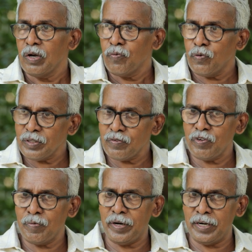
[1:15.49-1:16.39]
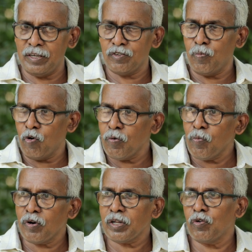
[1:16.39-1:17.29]
For that we made a small
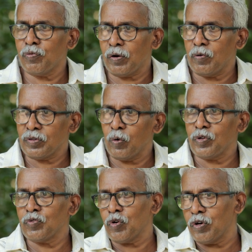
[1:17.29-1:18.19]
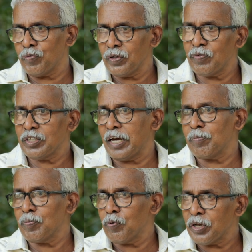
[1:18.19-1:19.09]
model of around 1000 square feet which
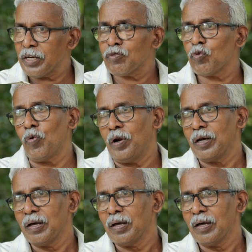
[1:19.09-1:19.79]
can be put in a school.